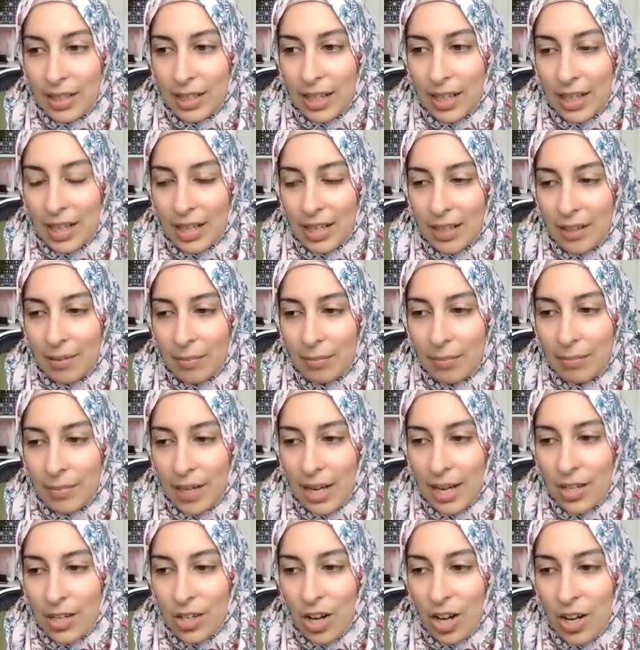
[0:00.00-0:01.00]

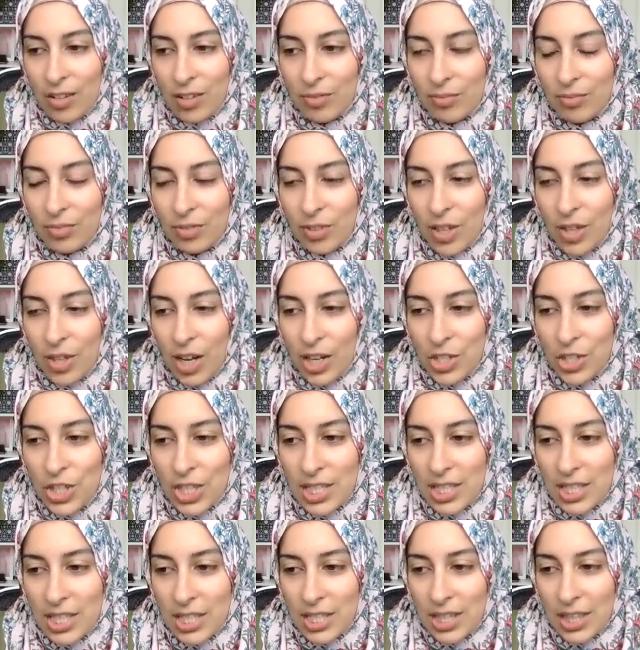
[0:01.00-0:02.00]
And not
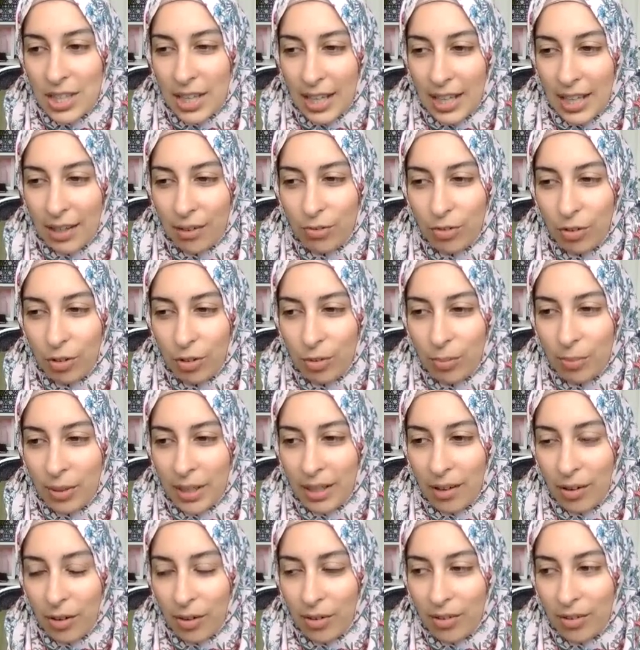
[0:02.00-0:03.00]
just thankful,
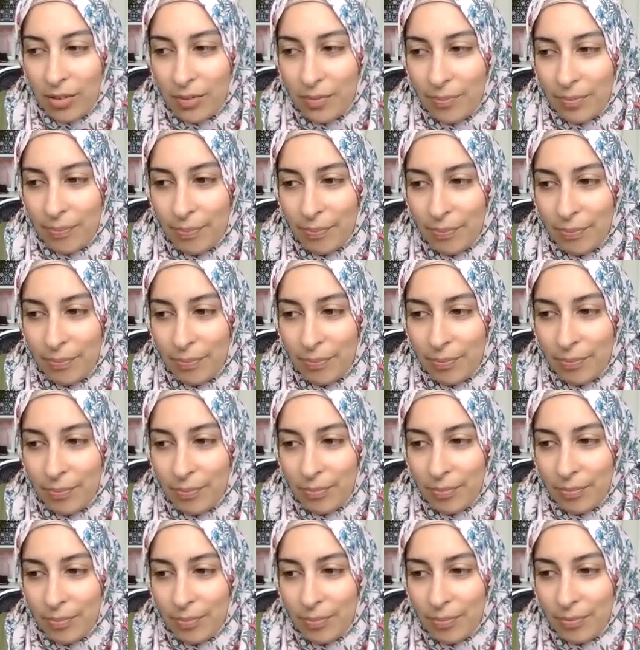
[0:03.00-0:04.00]
but
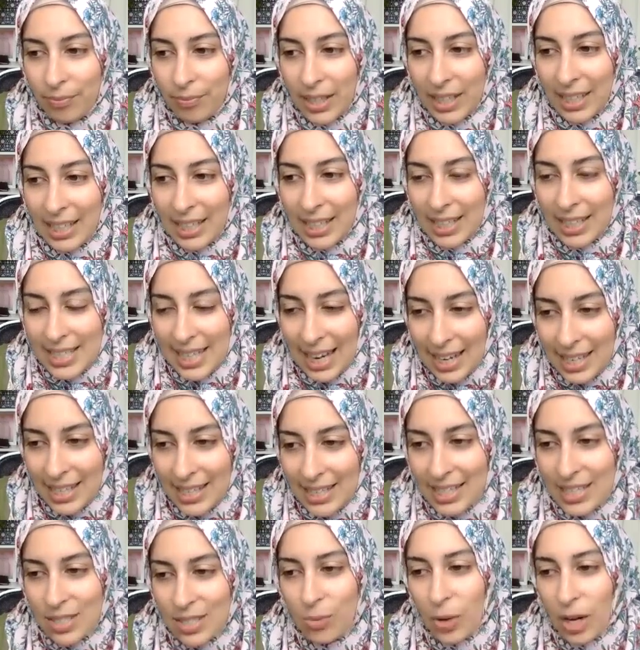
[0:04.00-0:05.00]
like
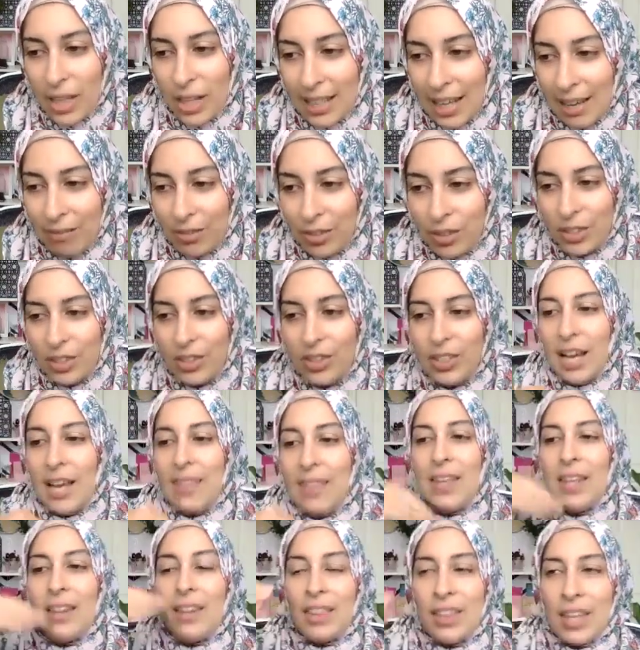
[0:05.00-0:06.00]
content is one level and
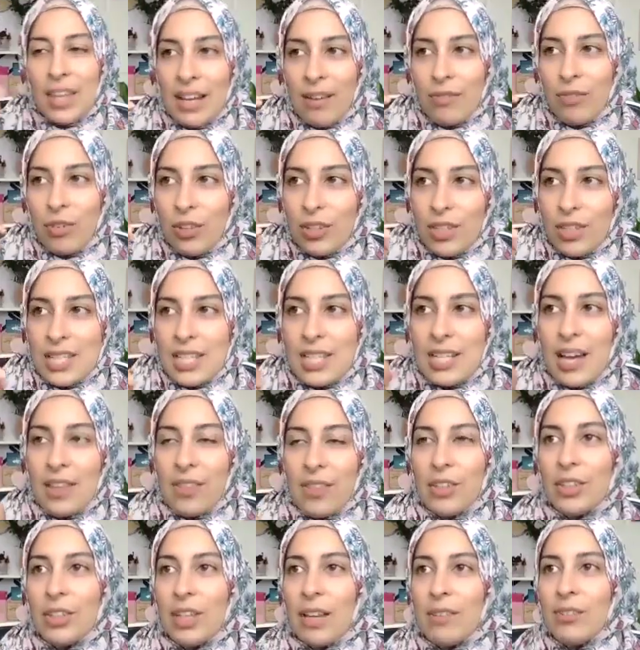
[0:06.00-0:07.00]
then thankful is
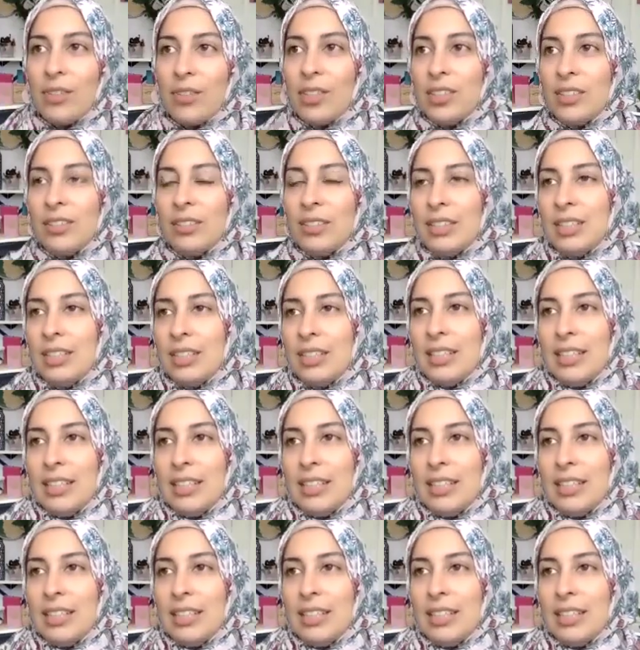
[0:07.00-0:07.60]
another level.